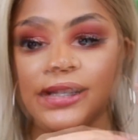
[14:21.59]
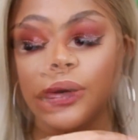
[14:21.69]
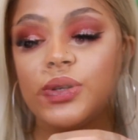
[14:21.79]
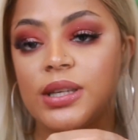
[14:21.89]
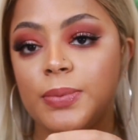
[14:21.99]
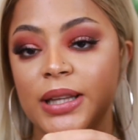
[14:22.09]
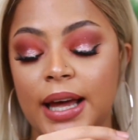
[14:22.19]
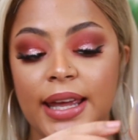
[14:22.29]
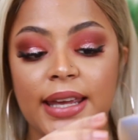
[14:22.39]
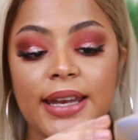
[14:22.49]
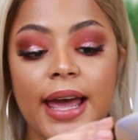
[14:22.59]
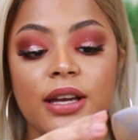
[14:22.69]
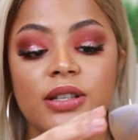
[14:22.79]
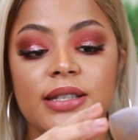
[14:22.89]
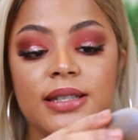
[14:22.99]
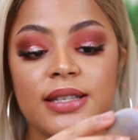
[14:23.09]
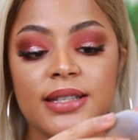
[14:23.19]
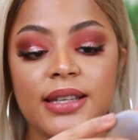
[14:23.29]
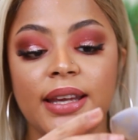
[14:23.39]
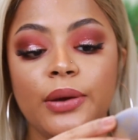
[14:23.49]
As I was applying it, I could
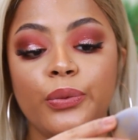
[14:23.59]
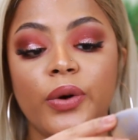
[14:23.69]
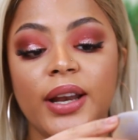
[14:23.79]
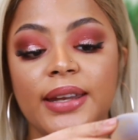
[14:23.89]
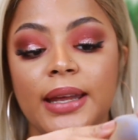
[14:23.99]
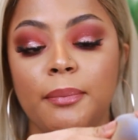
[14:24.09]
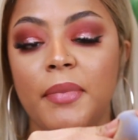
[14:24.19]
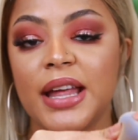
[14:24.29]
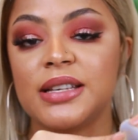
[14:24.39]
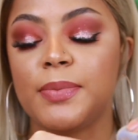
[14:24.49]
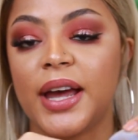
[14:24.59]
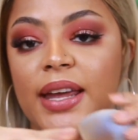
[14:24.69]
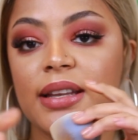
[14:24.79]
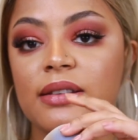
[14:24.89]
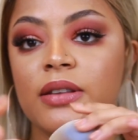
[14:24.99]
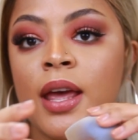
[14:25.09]
see what they meant by it.